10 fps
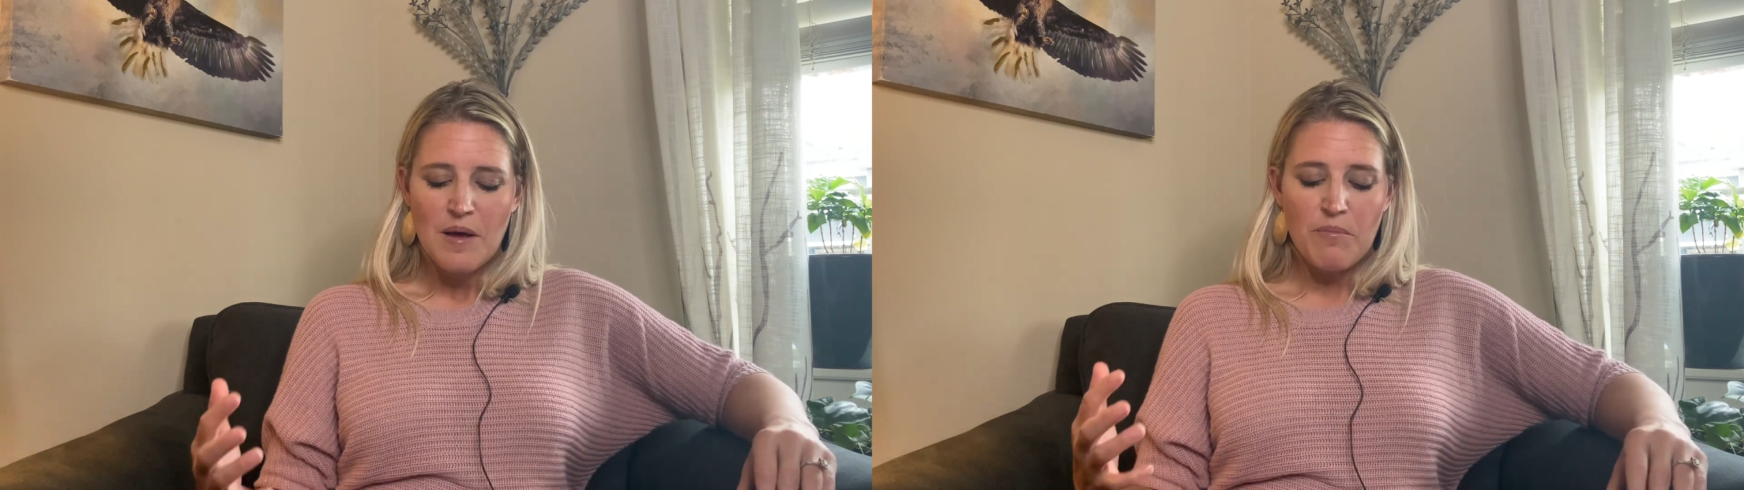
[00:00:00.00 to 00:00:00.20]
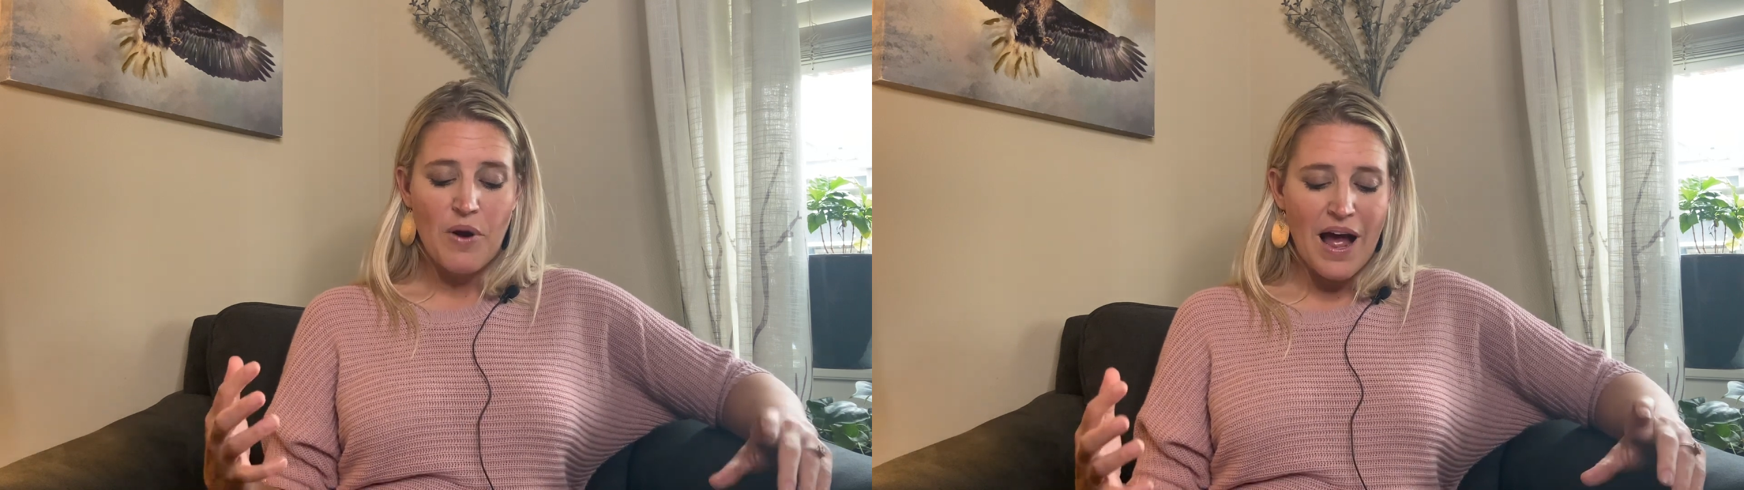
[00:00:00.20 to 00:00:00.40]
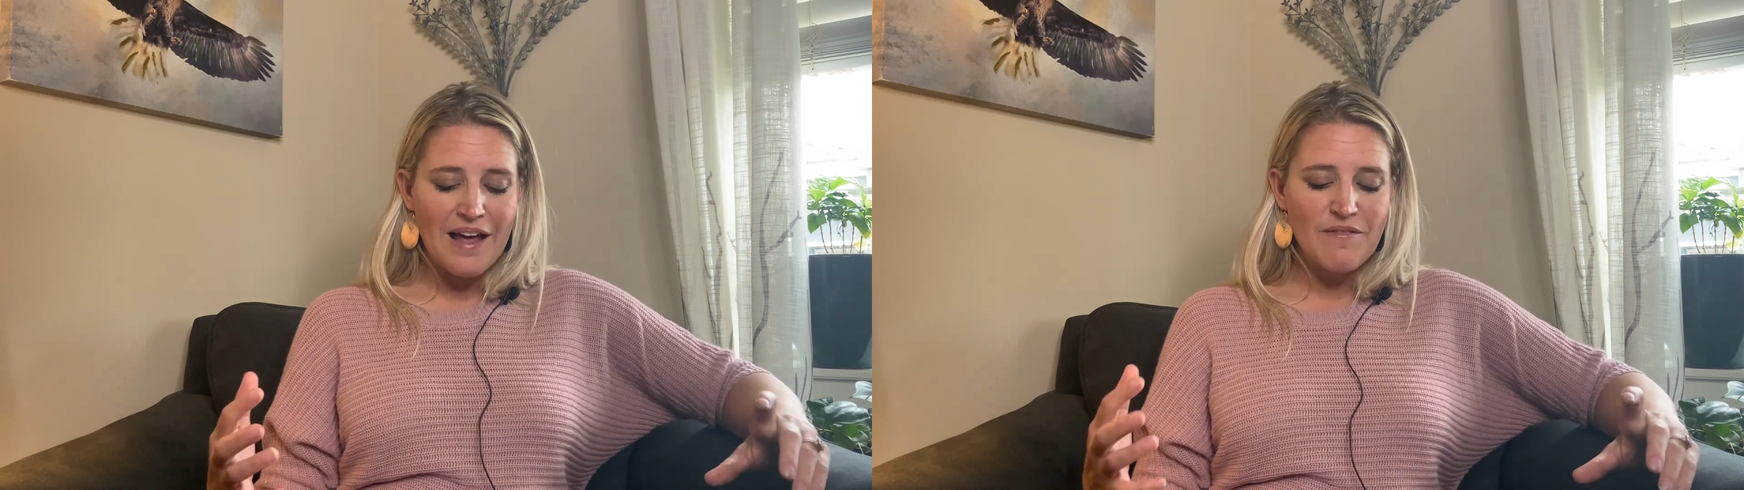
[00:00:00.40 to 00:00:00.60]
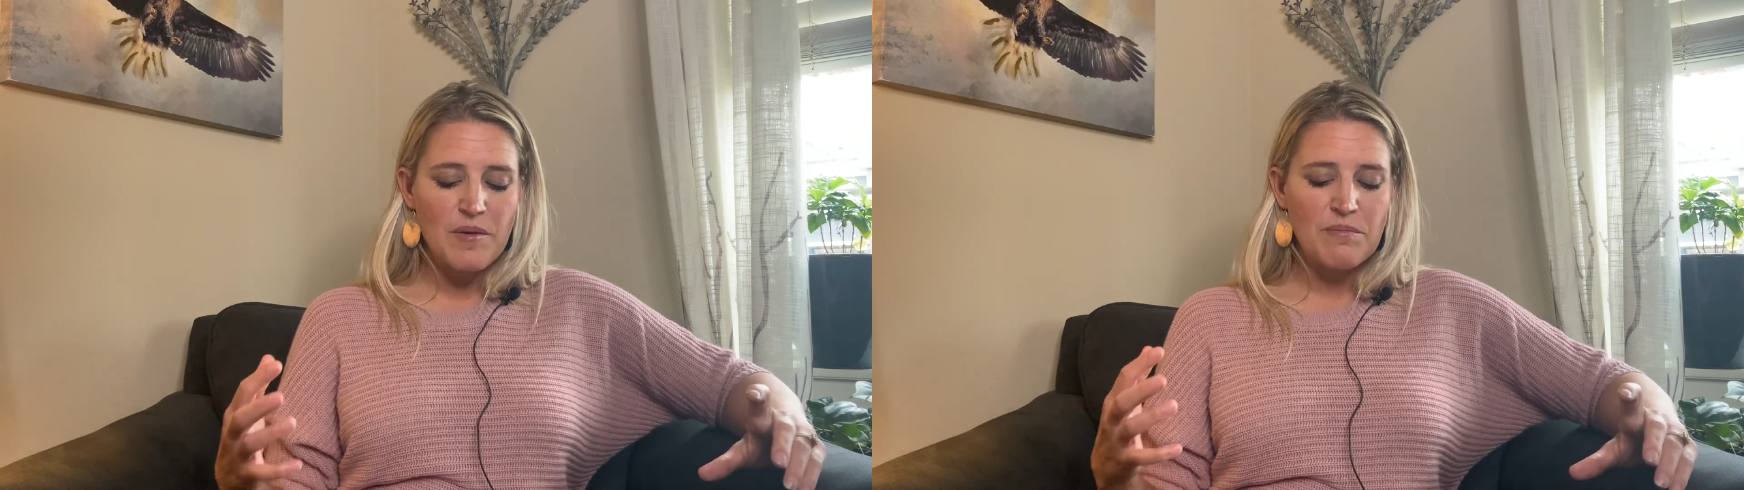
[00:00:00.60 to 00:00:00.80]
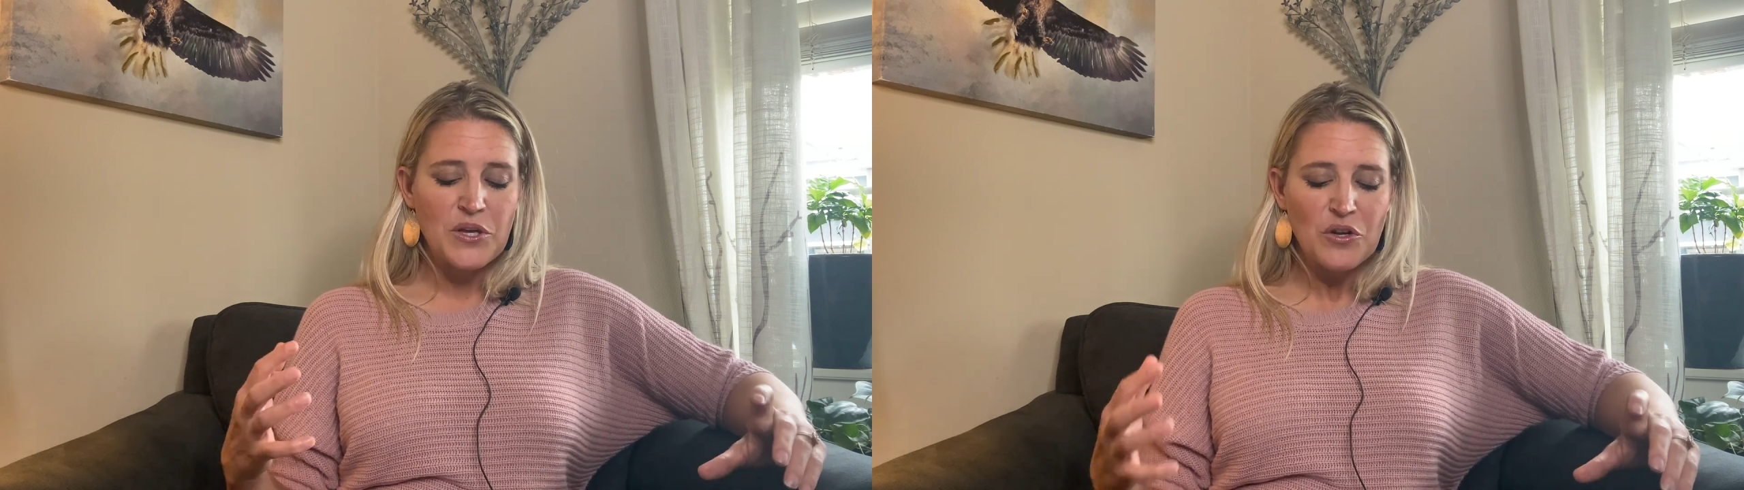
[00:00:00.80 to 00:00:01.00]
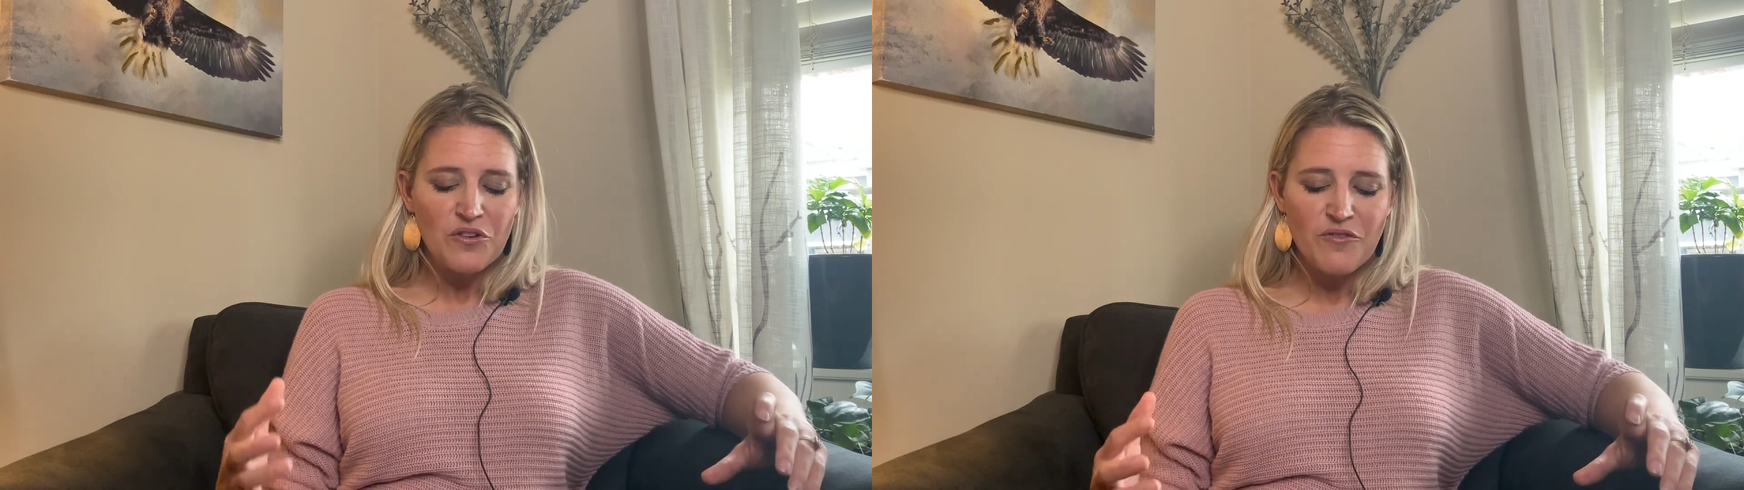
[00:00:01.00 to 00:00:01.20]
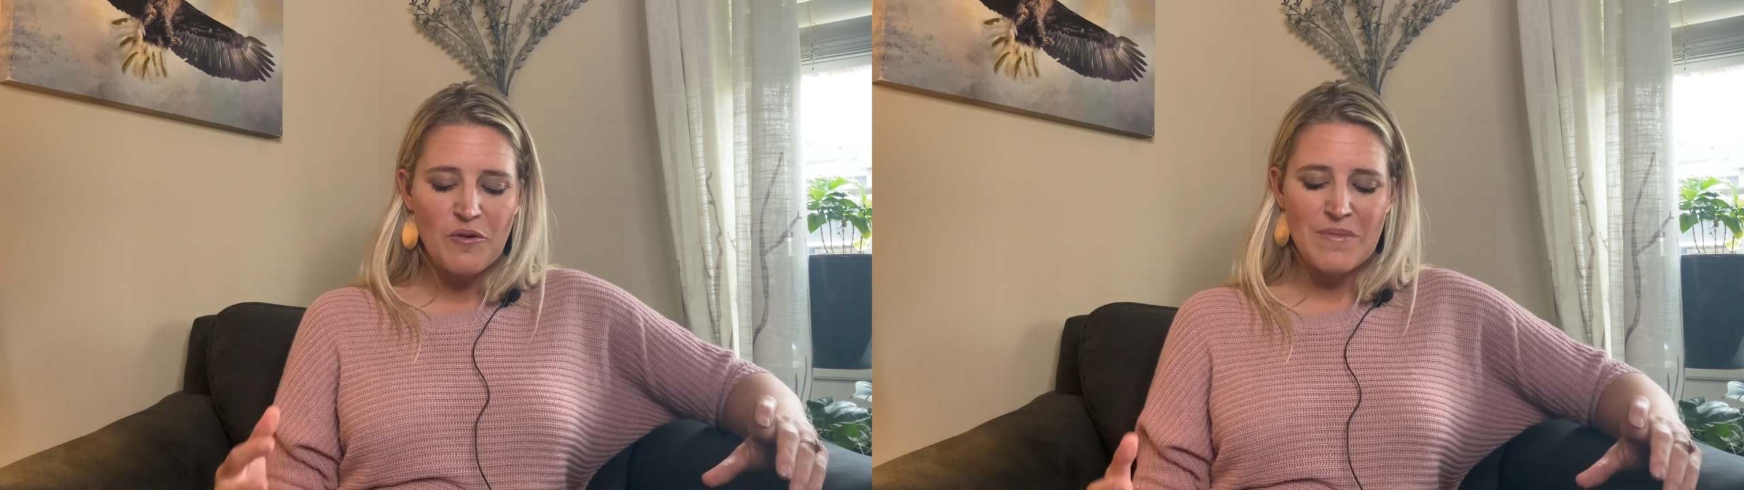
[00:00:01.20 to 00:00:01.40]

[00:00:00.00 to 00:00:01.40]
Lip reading: private, beautiful